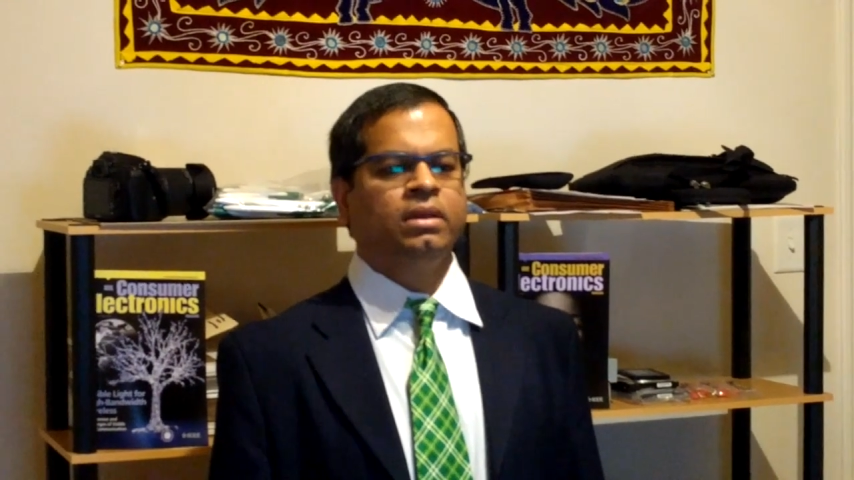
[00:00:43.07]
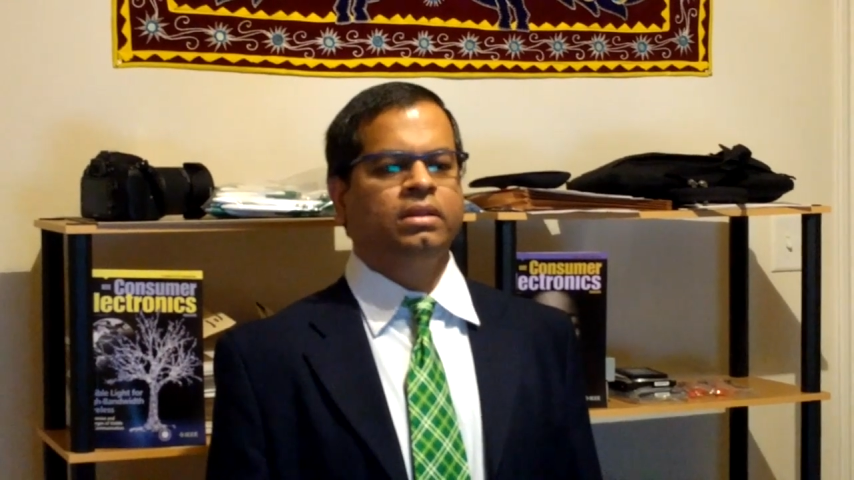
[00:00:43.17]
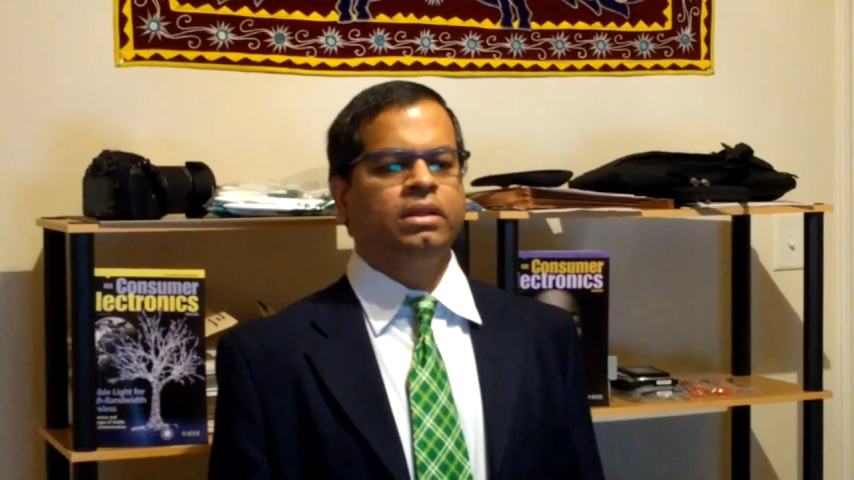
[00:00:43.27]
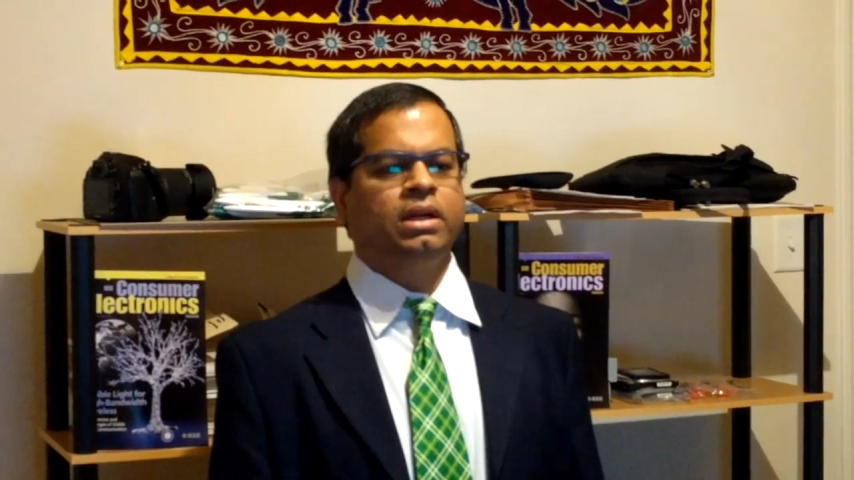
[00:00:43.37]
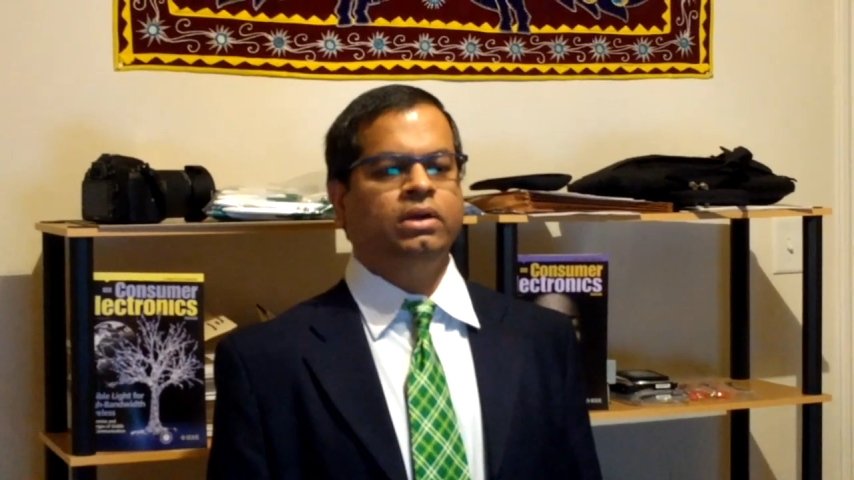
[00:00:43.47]

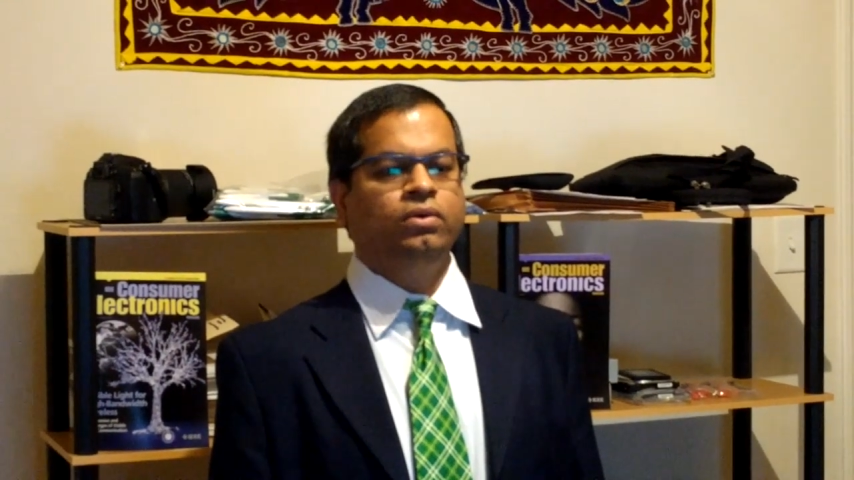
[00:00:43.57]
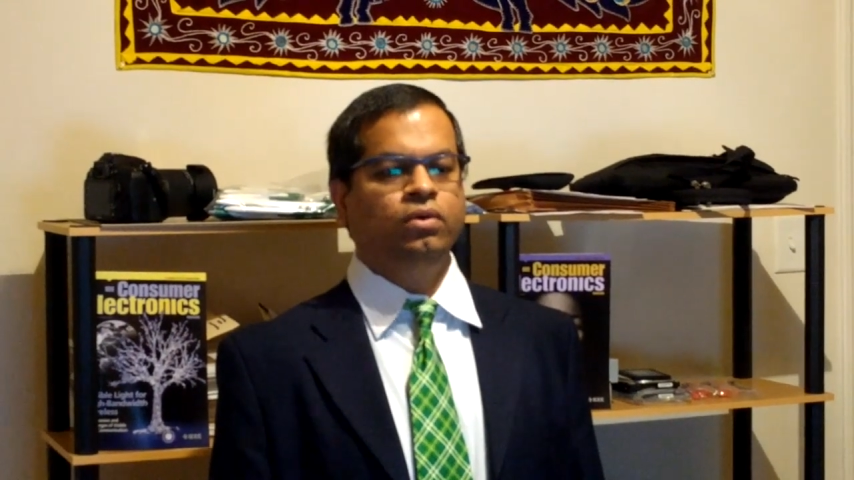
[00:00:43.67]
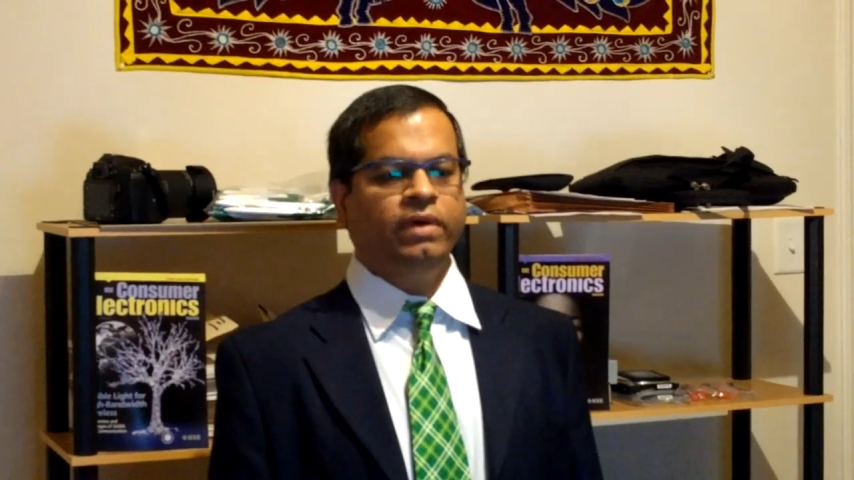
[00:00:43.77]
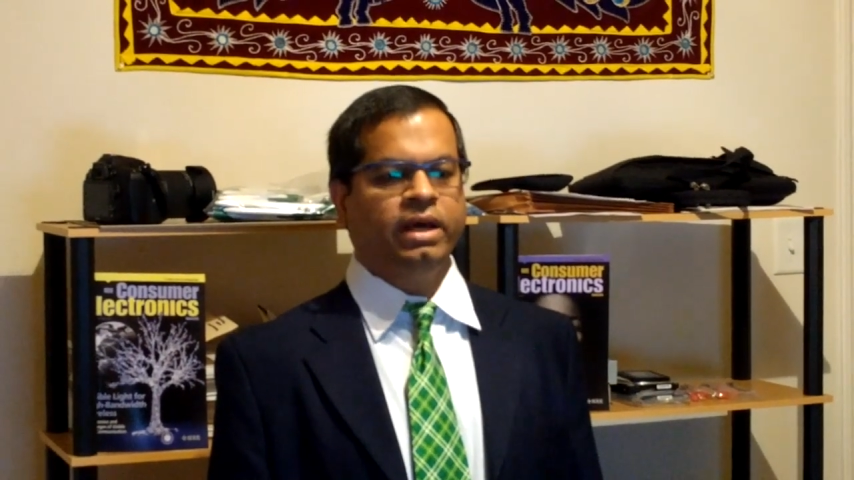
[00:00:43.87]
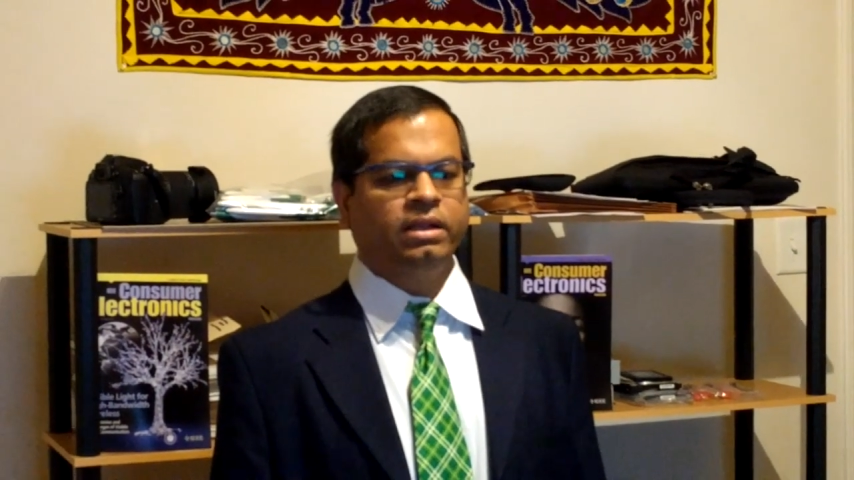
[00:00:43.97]
There are two
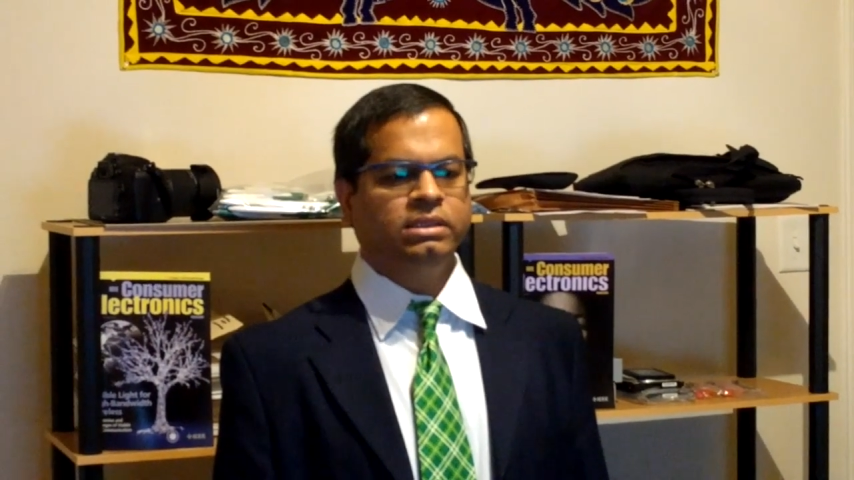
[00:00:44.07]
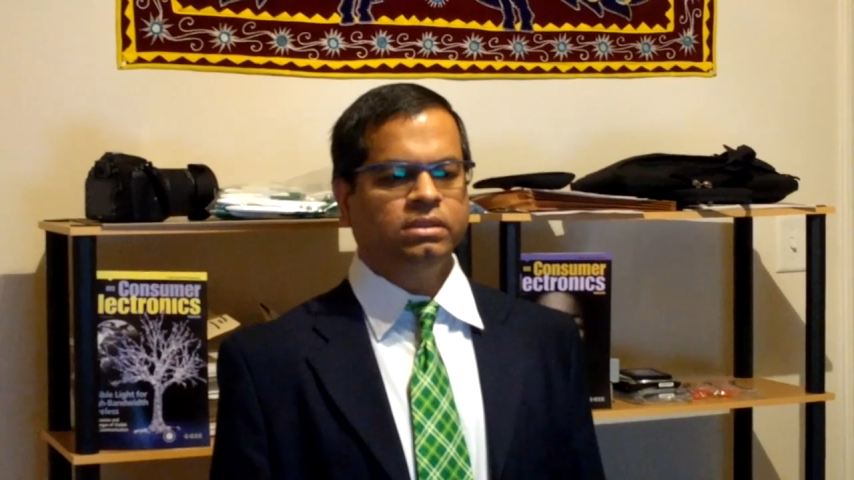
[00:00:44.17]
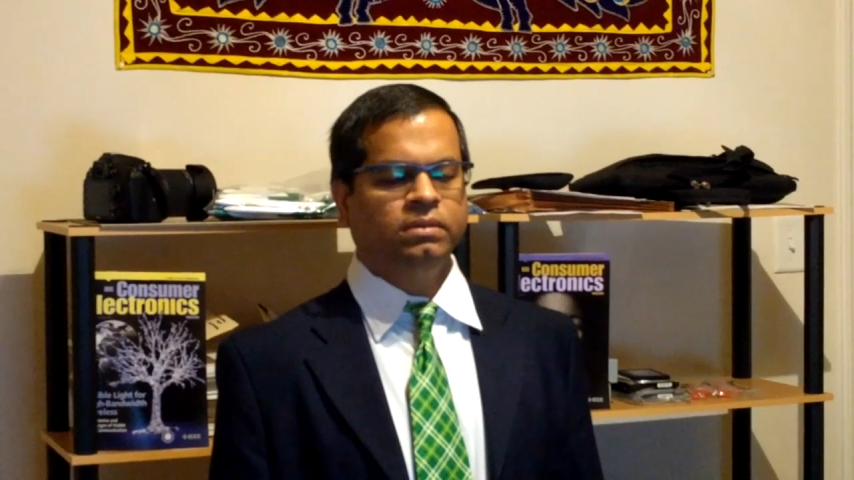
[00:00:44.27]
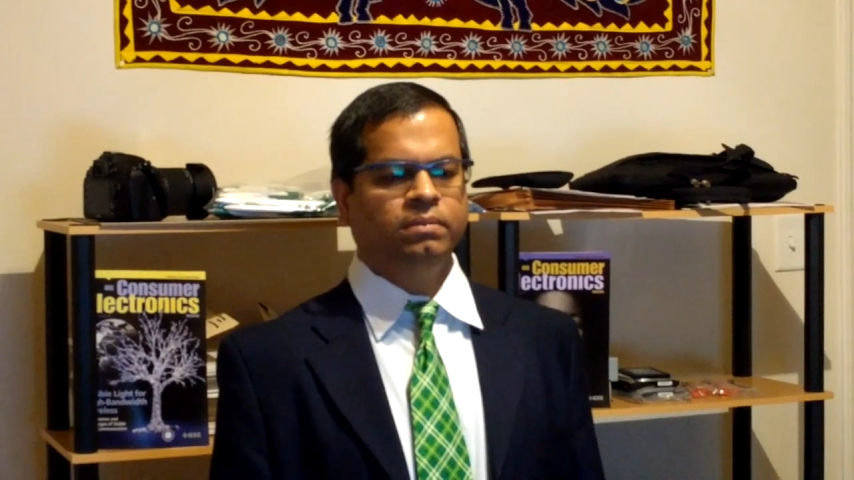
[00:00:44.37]
panels